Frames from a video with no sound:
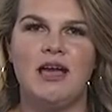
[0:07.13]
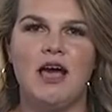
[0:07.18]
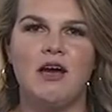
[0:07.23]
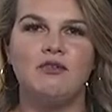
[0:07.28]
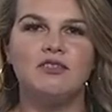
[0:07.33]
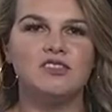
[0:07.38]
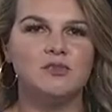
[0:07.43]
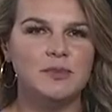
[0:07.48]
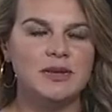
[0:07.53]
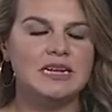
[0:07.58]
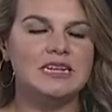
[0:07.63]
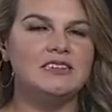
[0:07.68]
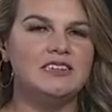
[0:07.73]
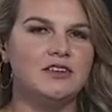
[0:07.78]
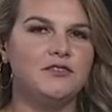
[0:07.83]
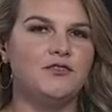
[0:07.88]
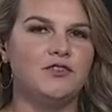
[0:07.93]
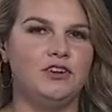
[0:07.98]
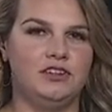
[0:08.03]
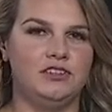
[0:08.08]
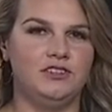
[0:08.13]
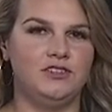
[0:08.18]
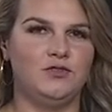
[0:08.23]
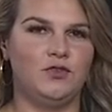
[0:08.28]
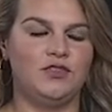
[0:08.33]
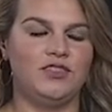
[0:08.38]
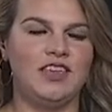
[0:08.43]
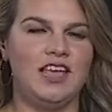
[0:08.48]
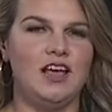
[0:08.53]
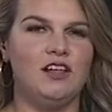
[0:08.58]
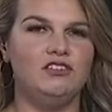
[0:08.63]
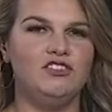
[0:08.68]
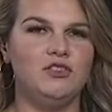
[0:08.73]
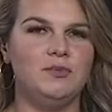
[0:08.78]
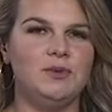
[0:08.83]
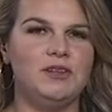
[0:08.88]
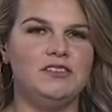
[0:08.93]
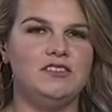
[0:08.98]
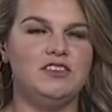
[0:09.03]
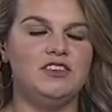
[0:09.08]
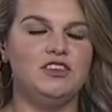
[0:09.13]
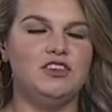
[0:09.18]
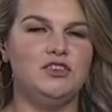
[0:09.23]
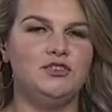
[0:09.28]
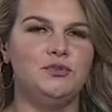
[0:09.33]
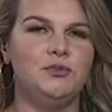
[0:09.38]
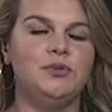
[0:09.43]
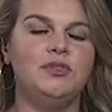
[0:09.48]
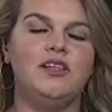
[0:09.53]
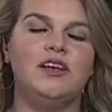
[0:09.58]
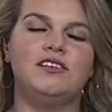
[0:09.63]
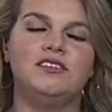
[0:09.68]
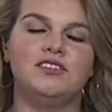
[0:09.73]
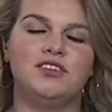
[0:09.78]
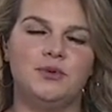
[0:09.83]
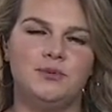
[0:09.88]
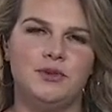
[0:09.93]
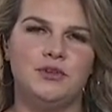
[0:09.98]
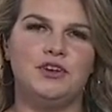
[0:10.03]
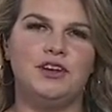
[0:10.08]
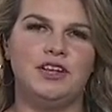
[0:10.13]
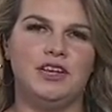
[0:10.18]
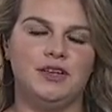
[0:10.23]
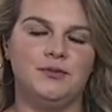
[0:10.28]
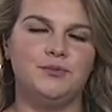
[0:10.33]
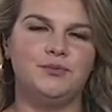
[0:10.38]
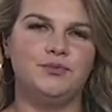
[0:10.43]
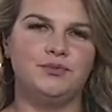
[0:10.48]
how it's made a difference for the LGBTQ plus community.